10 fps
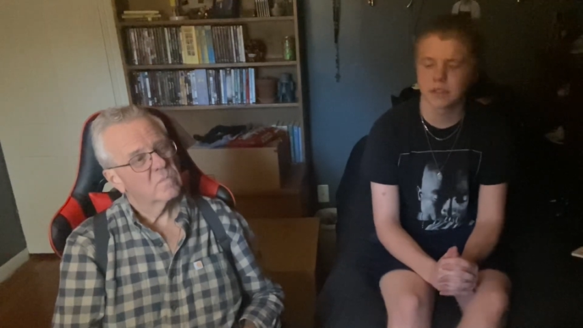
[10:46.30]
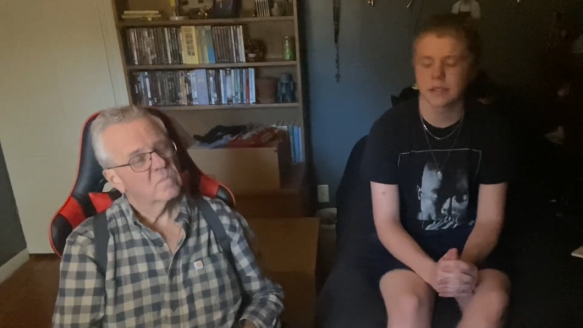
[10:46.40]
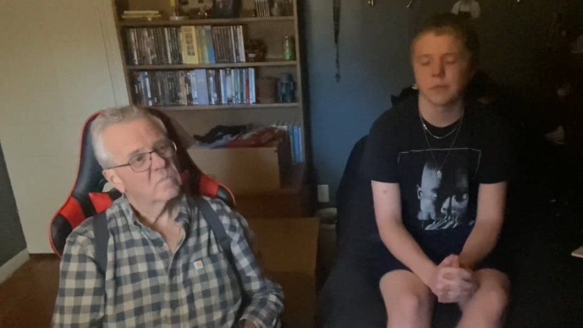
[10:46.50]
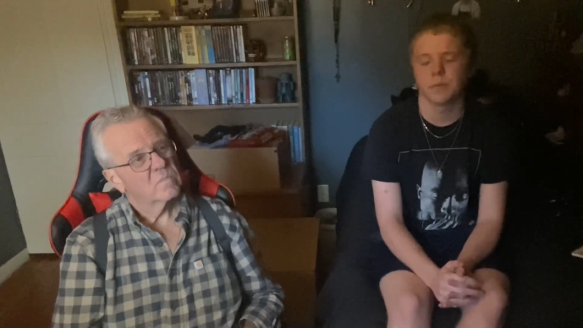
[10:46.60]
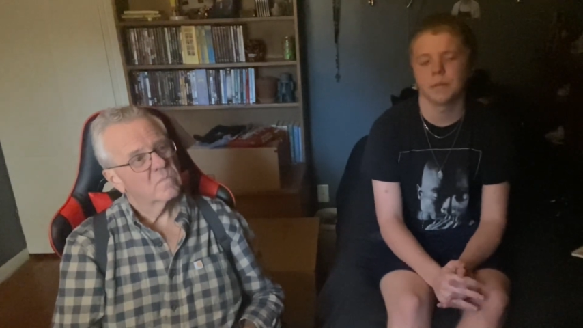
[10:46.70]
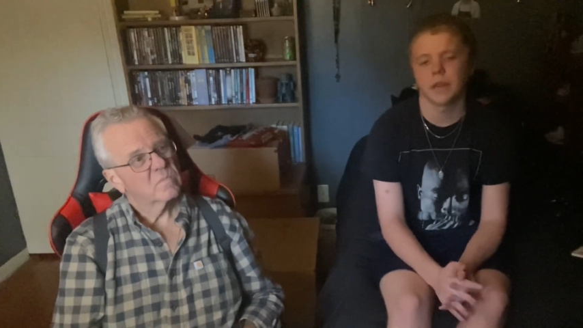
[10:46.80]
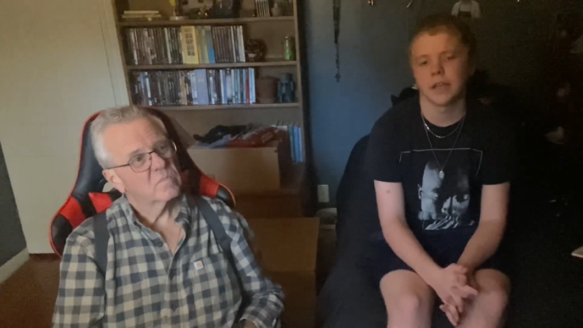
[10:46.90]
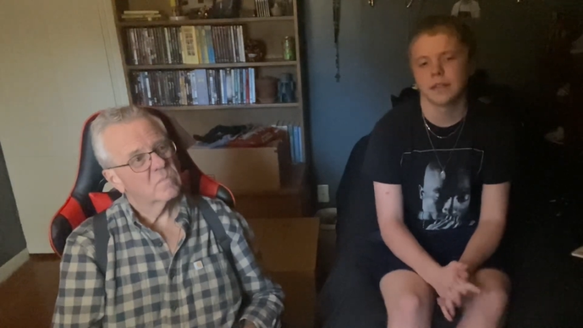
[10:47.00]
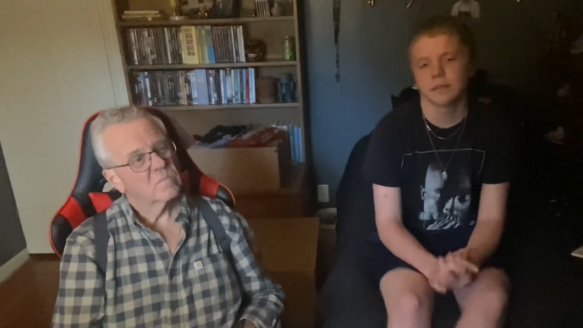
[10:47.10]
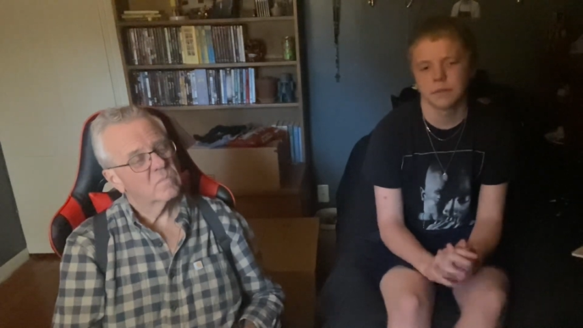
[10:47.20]
Speaker 1: some
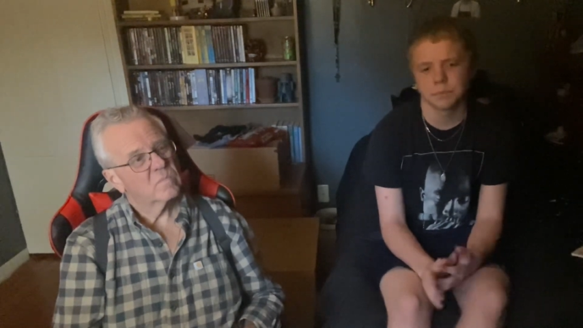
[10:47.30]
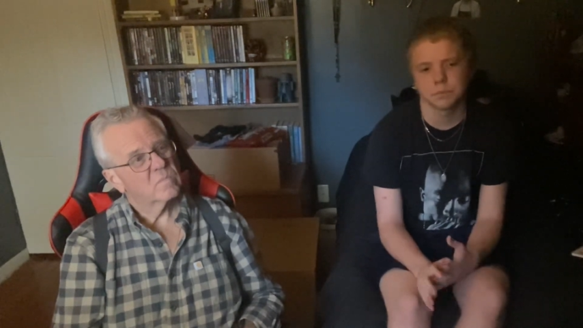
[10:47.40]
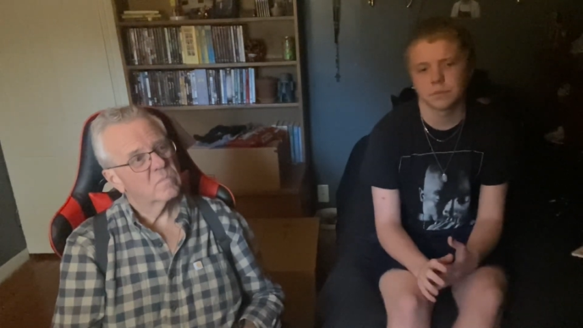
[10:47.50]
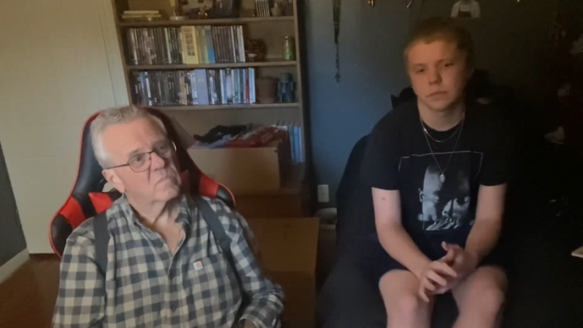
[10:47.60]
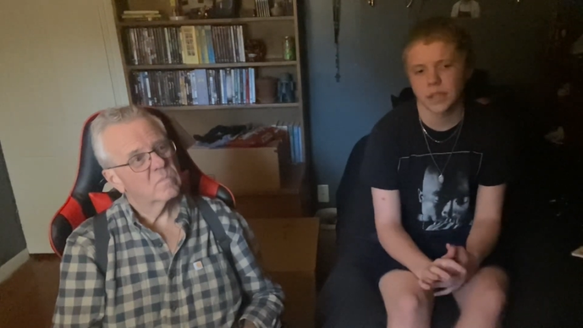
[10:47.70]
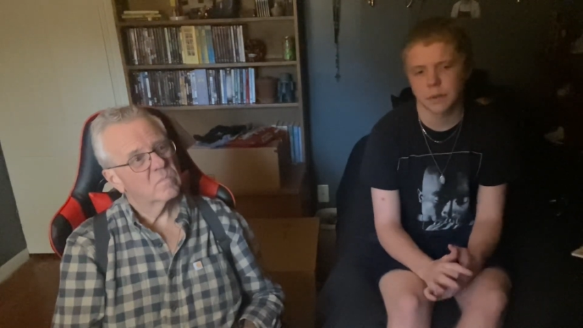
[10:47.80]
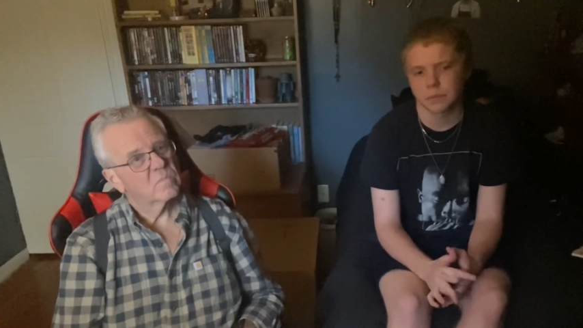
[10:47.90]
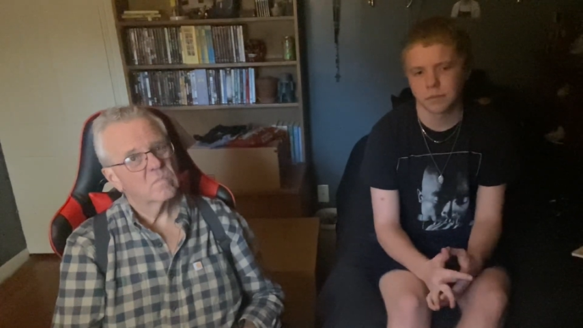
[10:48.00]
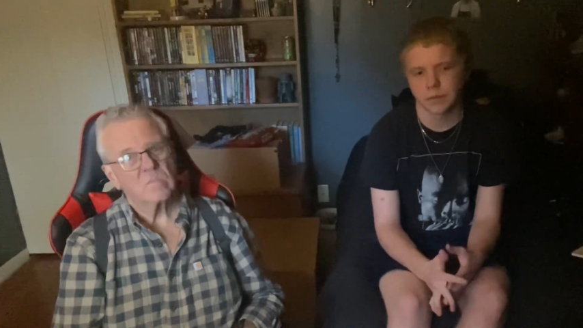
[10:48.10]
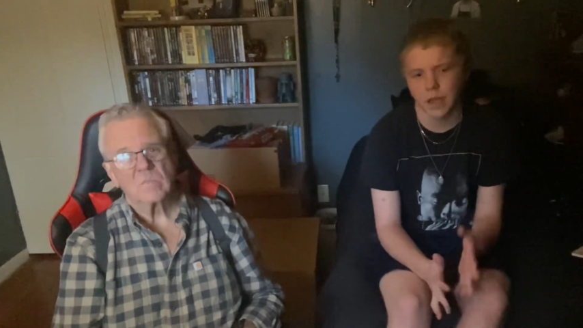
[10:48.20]
like that
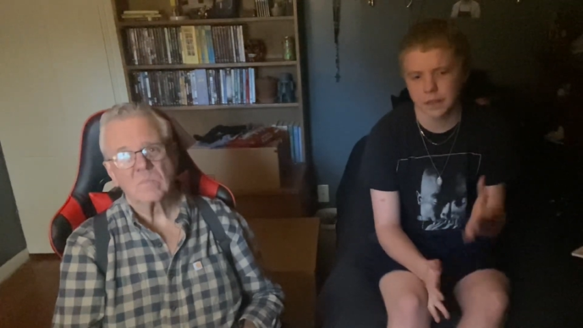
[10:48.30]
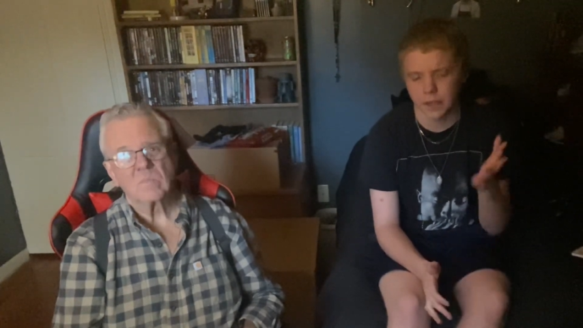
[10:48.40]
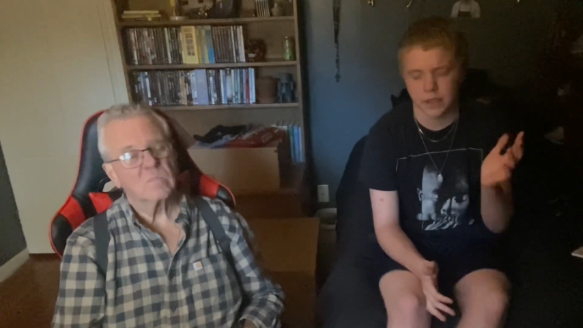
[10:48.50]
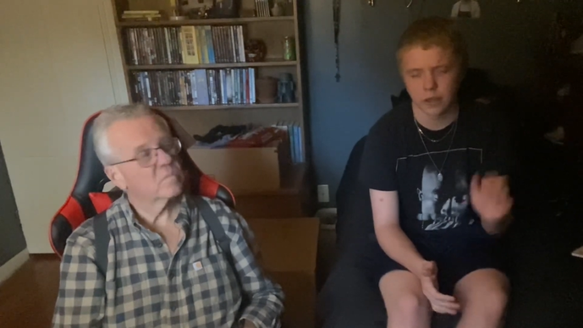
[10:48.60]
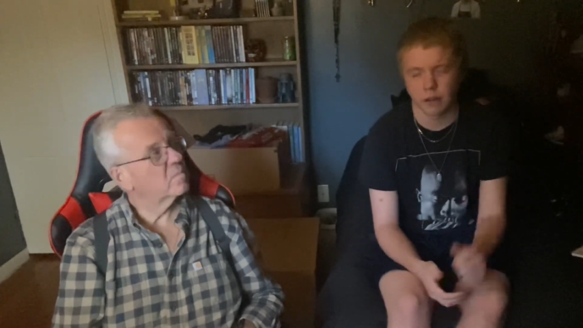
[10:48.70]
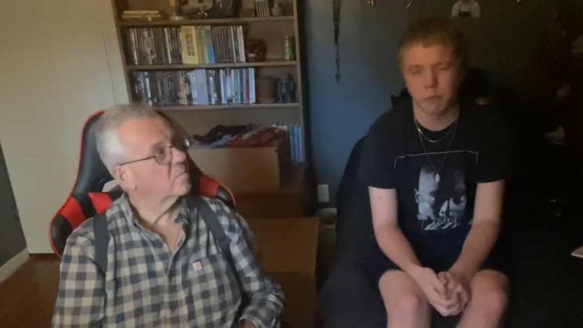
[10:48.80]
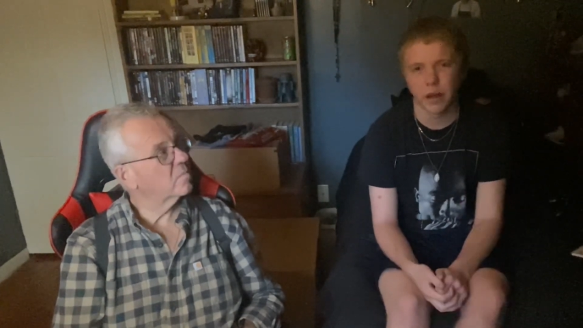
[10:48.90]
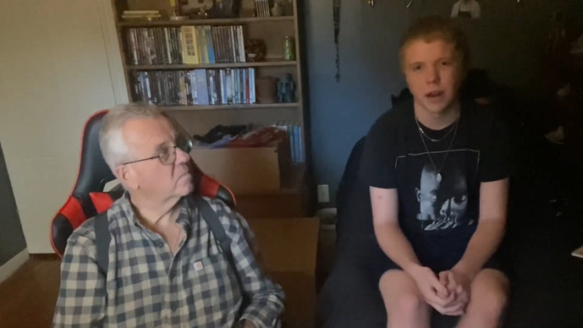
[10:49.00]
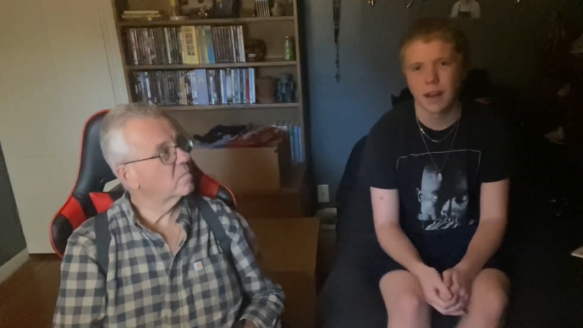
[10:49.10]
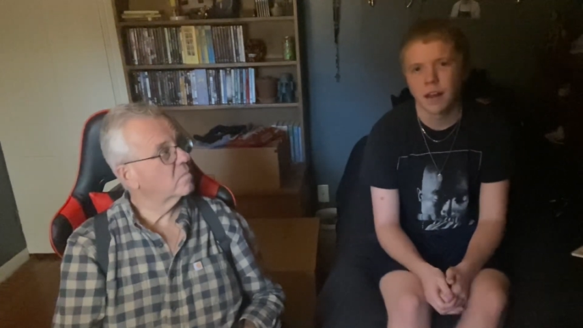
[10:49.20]
I'm not thinking of, but